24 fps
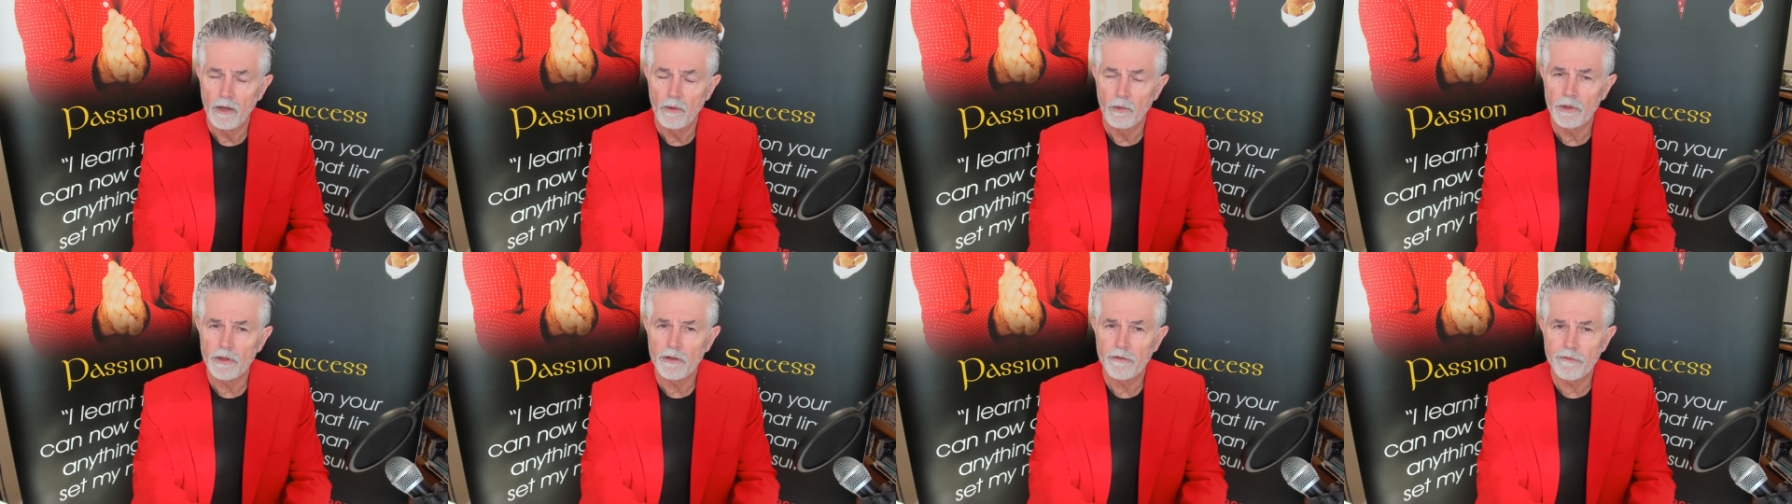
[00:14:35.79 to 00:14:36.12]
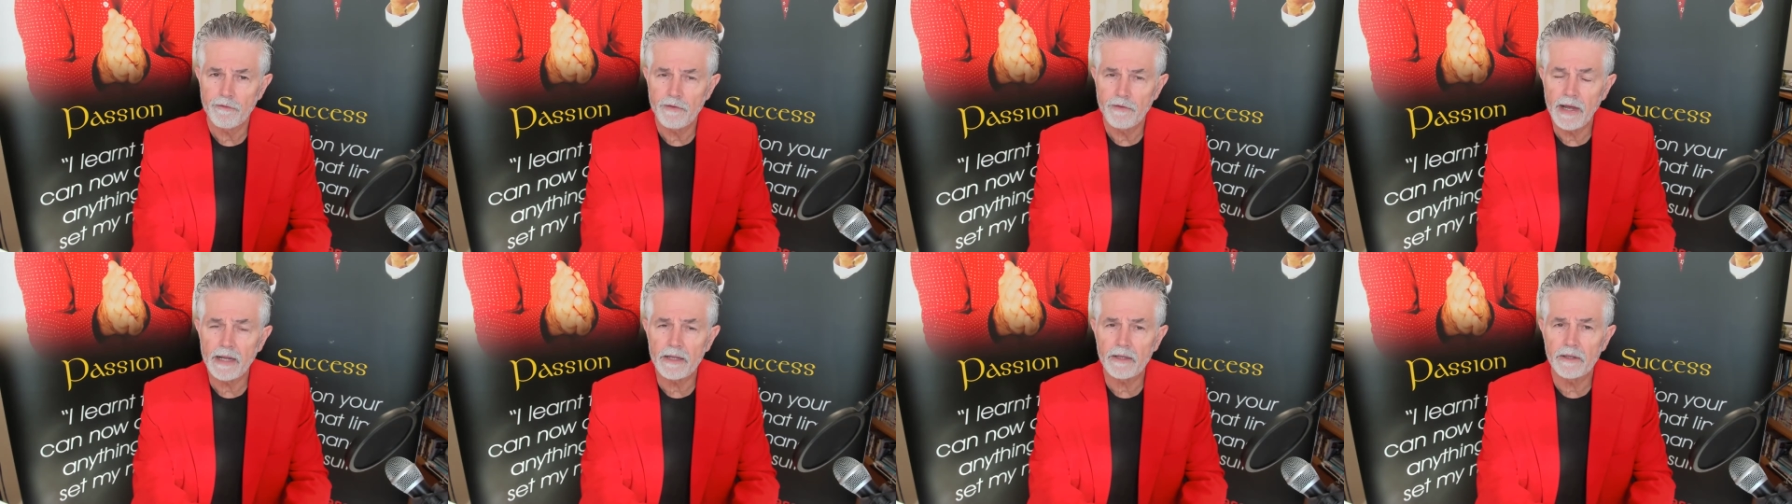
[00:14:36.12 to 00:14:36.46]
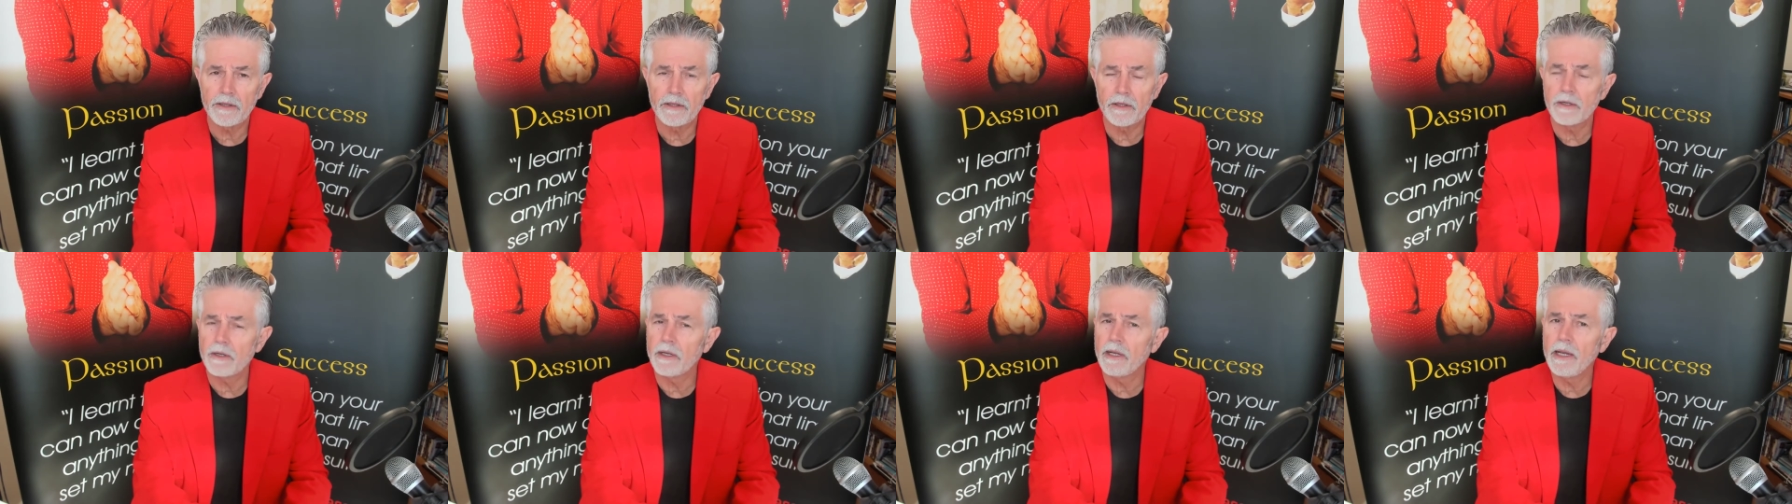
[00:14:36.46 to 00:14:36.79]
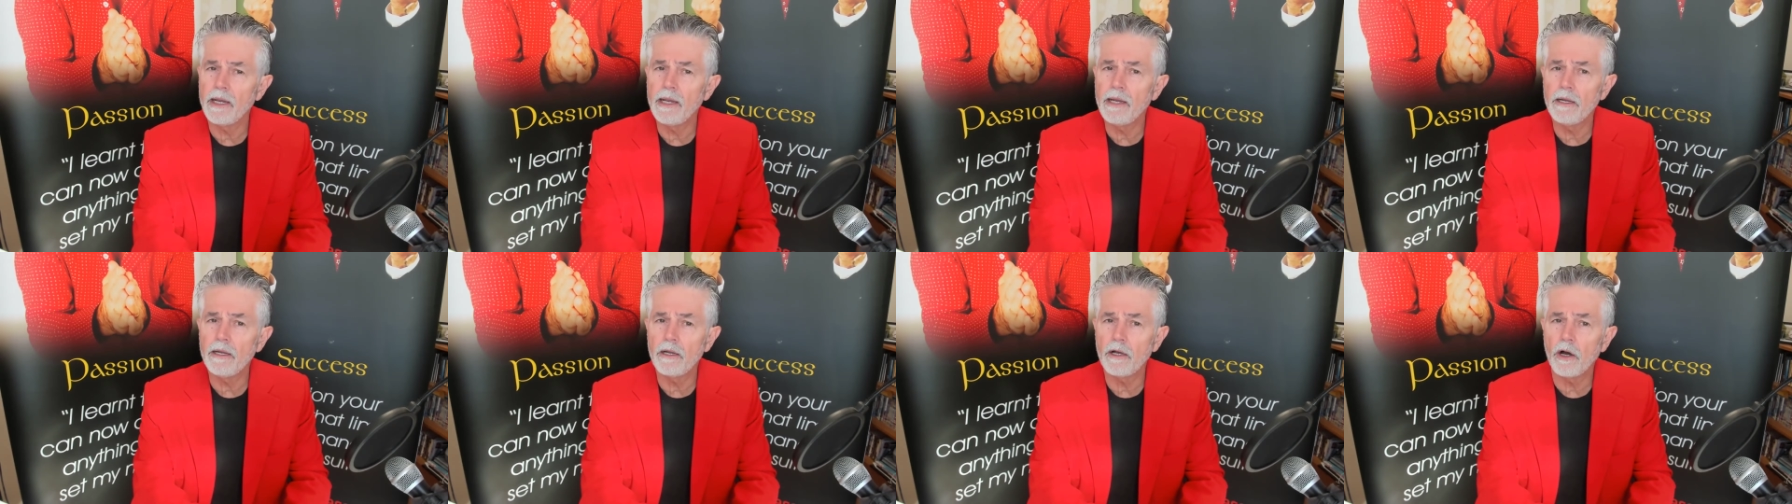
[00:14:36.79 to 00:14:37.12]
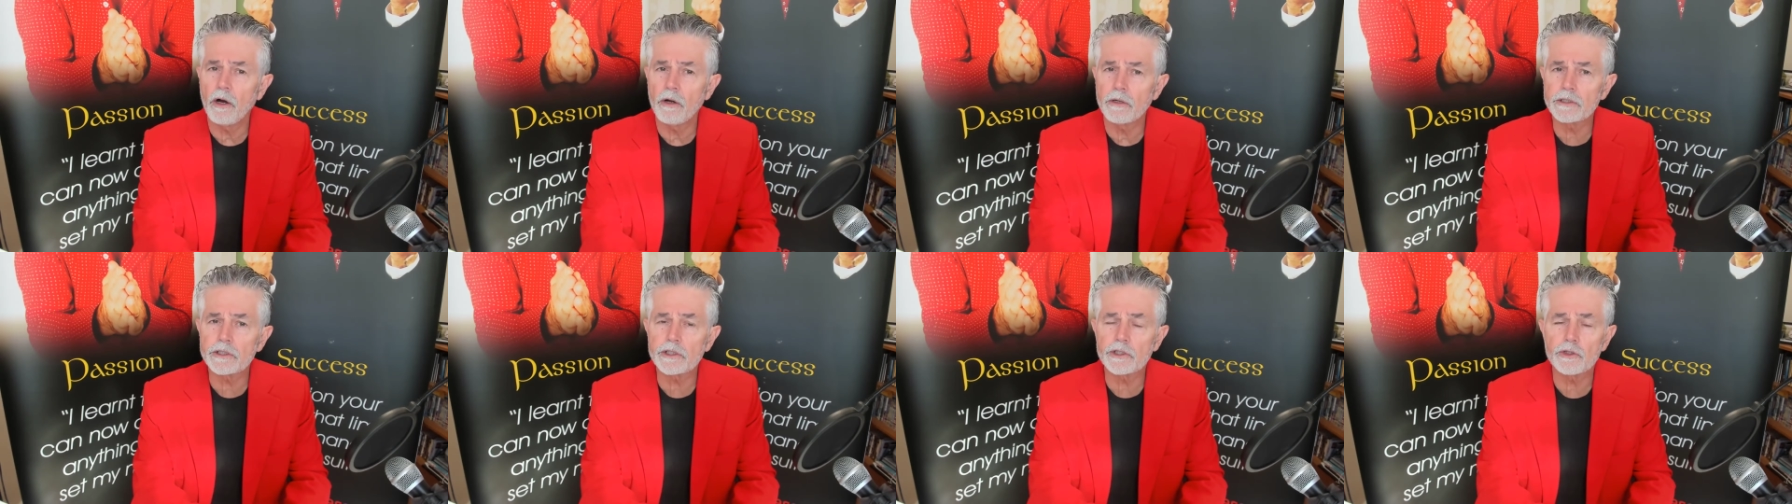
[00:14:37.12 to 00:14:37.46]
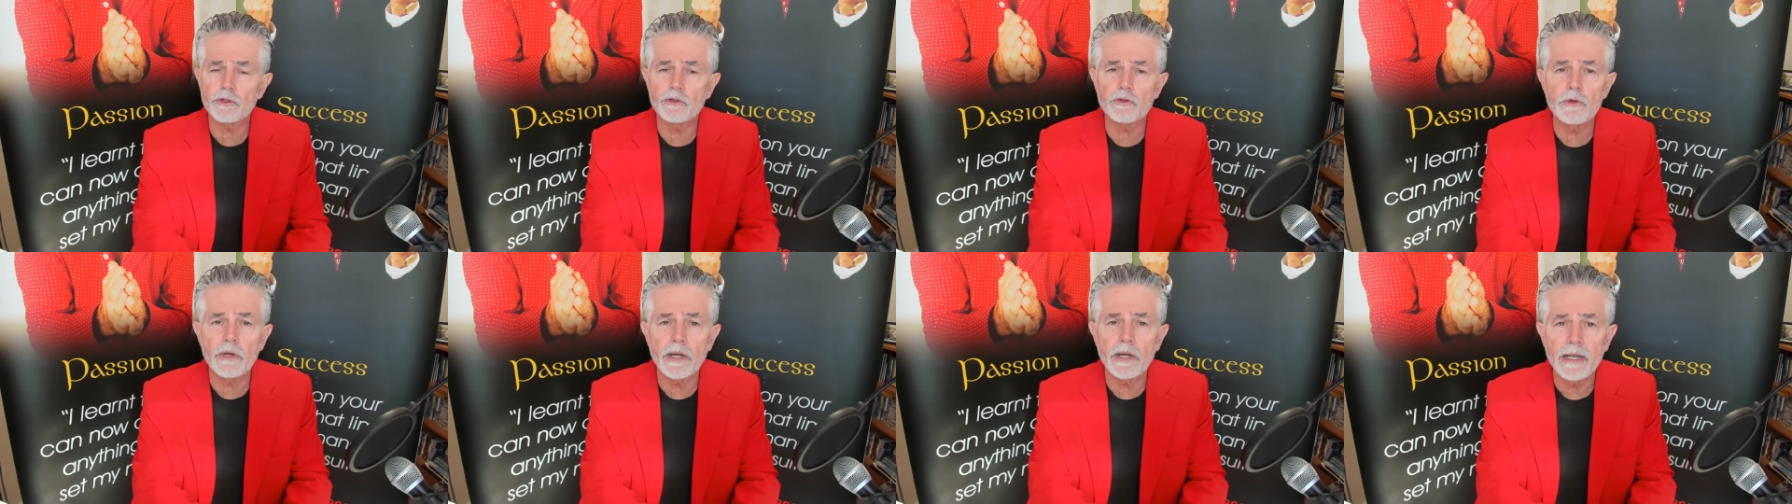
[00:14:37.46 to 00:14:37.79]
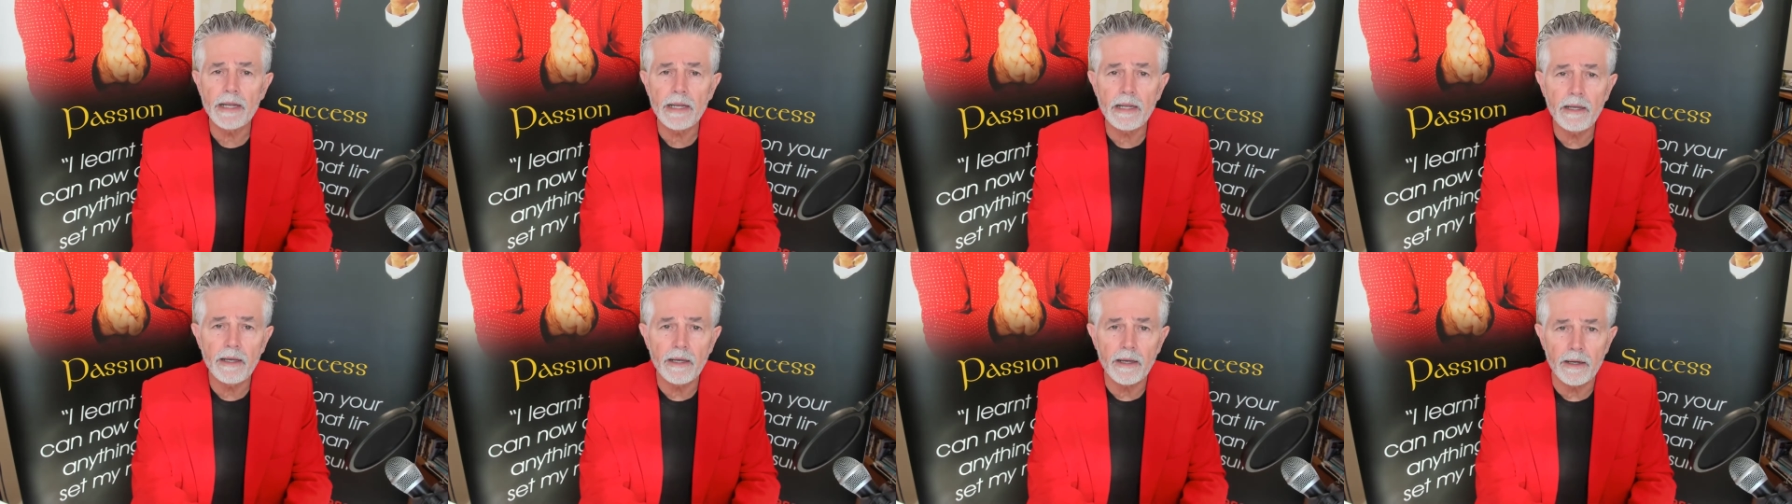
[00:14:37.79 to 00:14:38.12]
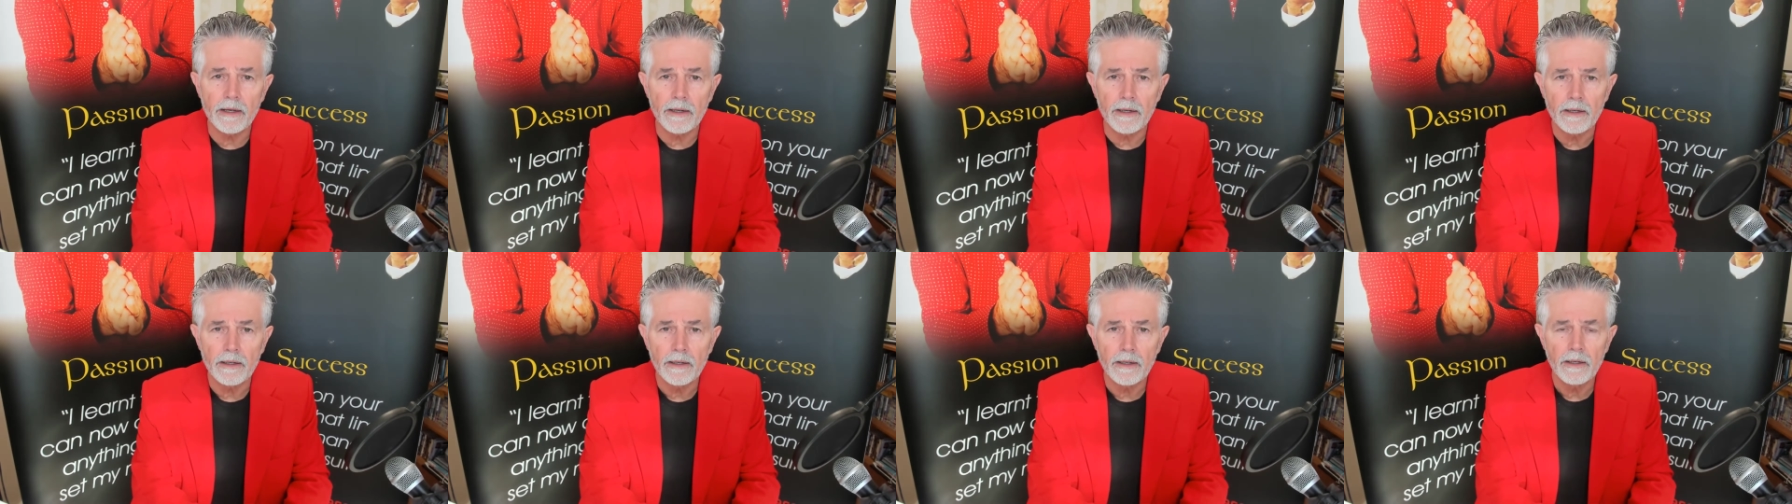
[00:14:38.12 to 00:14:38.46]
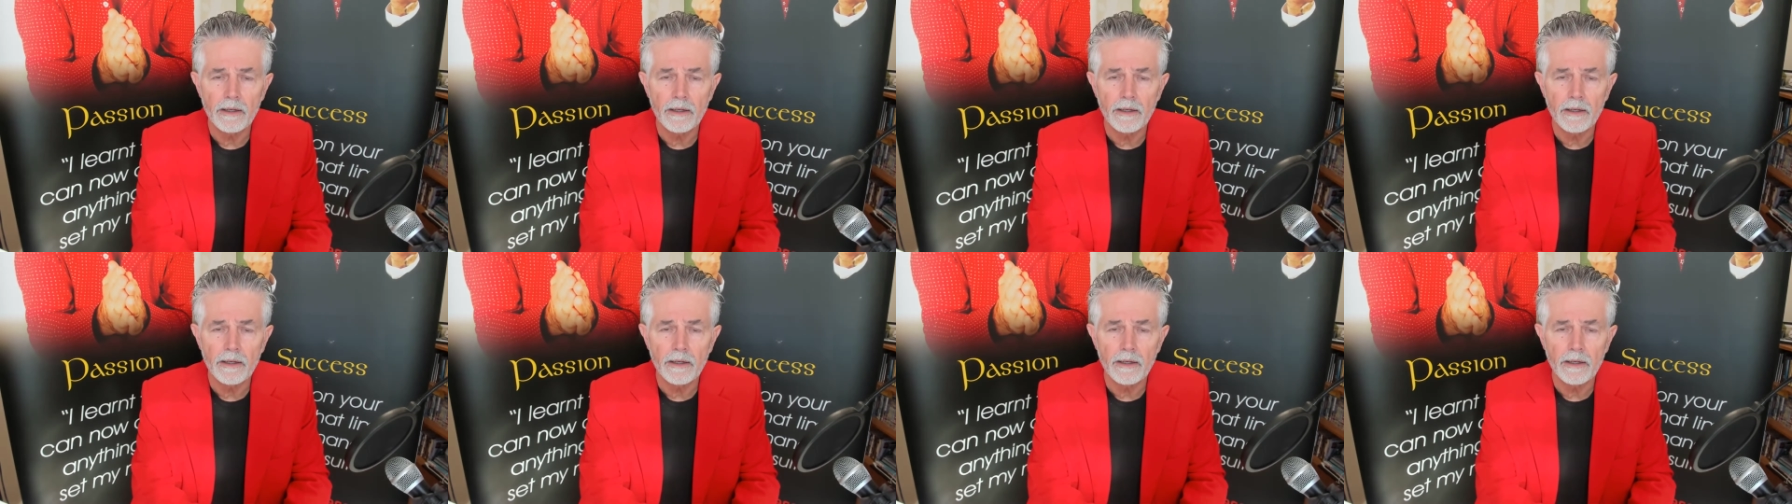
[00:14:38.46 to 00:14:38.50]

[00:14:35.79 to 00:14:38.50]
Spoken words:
when the fact that in Australia,